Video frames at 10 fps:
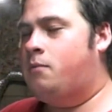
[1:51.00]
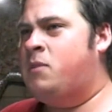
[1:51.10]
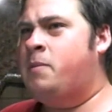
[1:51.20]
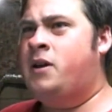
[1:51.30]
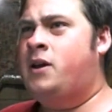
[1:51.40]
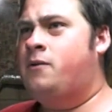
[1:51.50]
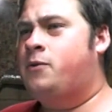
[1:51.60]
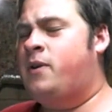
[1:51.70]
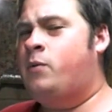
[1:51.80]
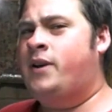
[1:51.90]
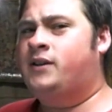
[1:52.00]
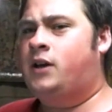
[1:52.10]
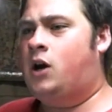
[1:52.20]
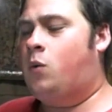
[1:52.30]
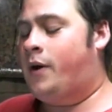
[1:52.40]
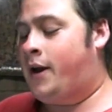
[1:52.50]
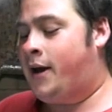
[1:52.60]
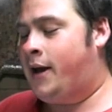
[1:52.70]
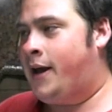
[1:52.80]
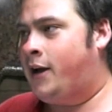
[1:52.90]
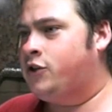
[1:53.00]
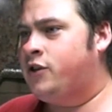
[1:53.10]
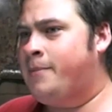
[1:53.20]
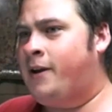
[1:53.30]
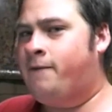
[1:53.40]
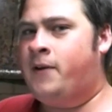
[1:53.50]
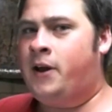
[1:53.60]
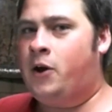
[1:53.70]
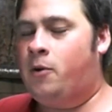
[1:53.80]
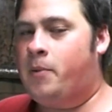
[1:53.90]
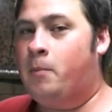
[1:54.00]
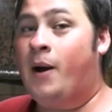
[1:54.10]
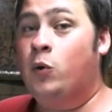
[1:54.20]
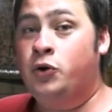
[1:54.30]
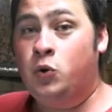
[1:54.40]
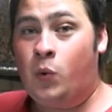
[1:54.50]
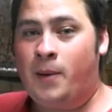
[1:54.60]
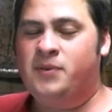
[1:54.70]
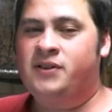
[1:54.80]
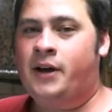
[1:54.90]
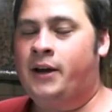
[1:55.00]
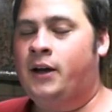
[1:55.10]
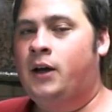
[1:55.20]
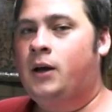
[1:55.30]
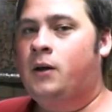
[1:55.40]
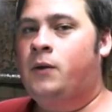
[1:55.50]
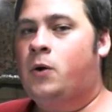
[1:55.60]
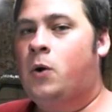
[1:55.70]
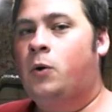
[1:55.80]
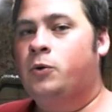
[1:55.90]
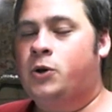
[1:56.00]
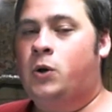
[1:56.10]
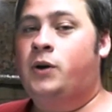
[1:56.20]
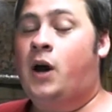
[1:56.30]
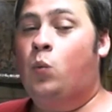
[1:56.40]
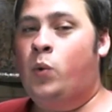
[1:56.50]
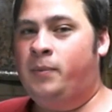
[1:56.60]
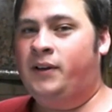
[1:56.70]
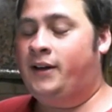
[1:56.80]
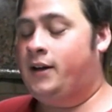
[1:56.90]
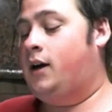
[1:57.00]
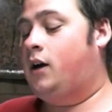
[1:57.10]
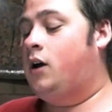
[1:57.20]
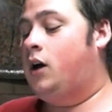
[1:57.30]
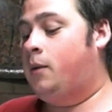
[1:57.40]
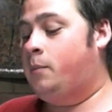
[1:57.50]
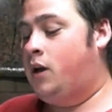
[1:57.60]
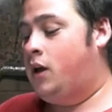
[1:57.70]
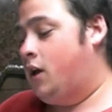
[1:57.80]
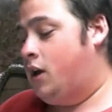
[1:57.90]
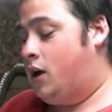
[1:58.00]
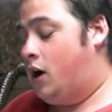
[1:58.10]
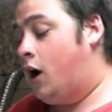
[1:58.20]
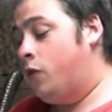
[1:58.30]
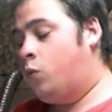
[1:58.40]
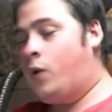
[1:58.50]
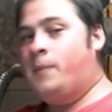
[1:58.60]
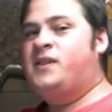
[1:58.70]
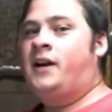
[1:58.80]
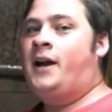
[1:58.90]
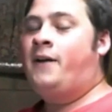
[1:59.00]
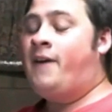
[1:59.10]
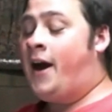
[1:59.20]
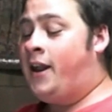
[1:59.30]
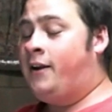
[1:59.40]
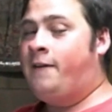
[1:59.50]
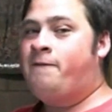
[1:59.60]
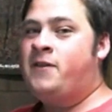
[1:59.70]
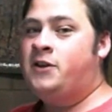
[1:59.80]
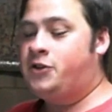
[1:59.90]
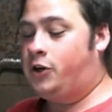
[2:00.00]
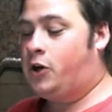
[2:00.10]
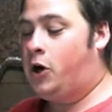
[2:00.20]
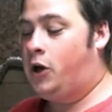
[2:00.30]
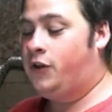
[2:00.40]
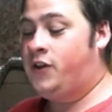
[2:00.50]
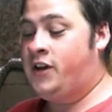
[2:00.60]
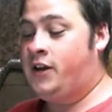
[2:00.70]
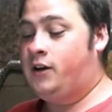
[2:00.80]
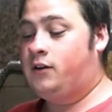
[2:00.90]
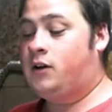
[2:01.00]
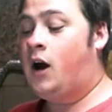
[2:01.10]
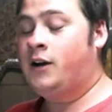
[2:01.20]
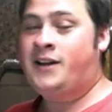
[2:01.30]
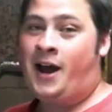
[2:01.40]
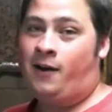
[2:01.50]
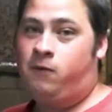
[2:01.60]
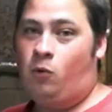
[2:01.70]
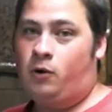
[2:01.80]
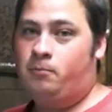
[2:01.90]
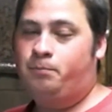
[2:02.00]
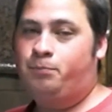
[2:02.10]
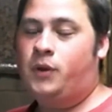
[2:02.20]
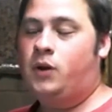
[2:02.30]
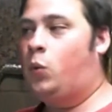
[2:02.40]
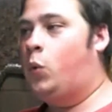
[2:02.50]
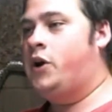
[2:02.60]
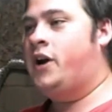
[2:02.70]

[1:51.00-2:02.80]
maybe three weeks ago when I actually made a video about my new website, the coco show dot weebly dot com, on the website I've added a feature called the contact form, where